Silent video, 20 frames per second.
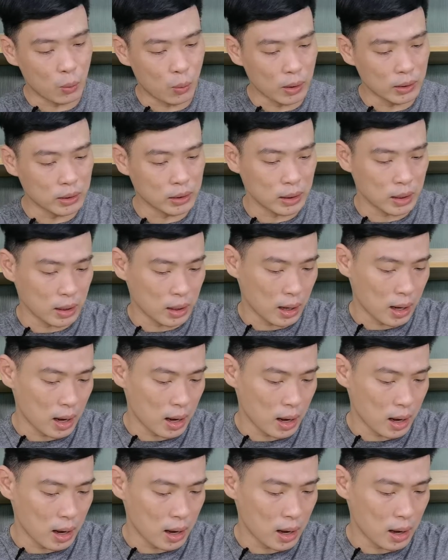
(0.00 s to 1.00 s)
see what
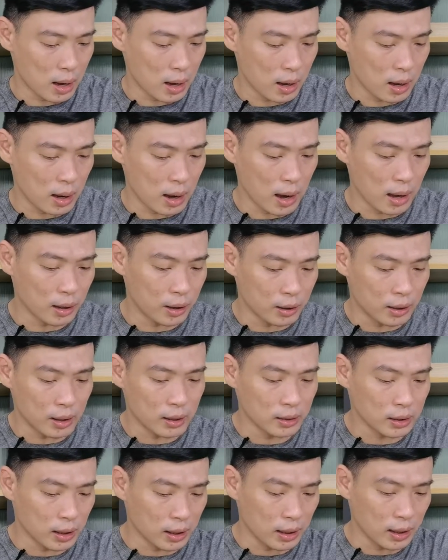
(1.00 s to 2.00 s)
other
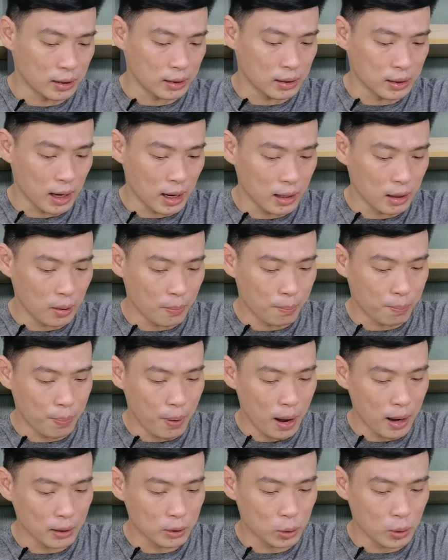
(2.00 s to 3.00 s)
things are inside the
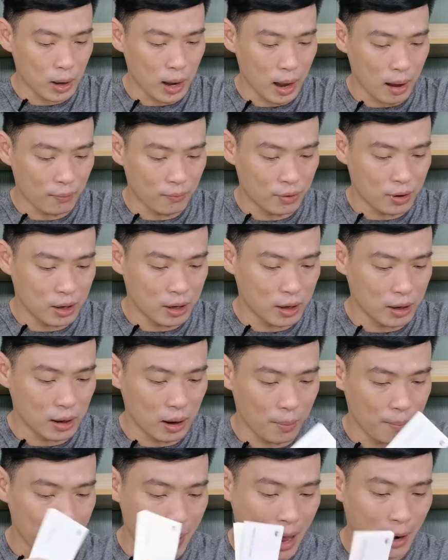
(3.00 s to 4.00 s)
box. We have
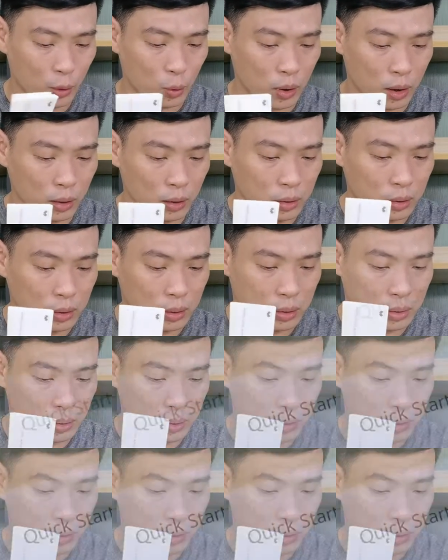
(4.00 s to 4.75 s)
here a manual.